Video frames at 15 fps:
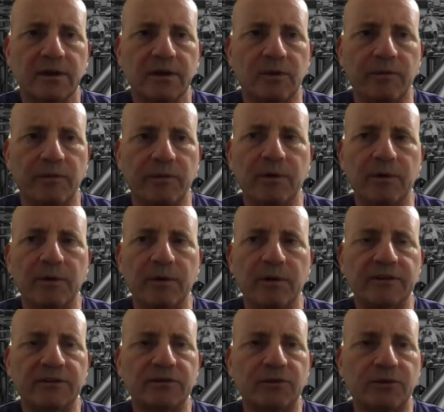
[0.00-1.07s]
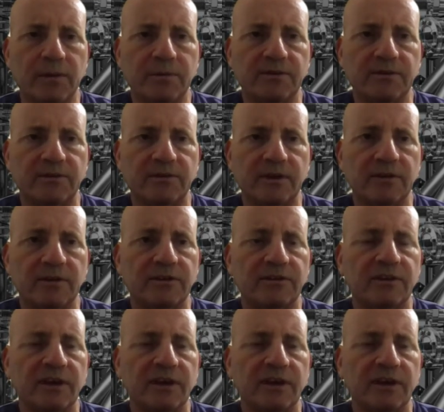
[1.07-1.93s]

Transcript: we will provide scripts and